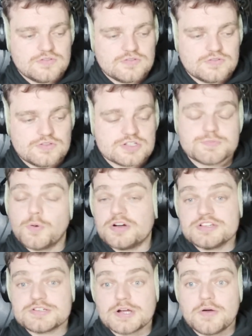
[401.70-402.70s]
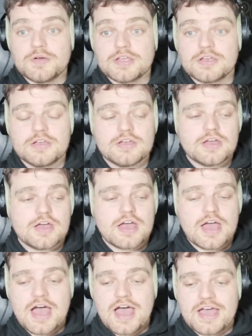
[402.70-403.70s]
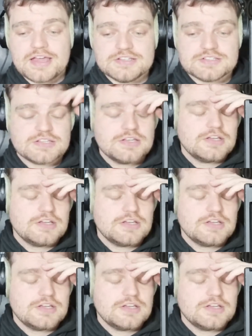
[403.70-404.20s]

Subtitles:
the sport is growing. And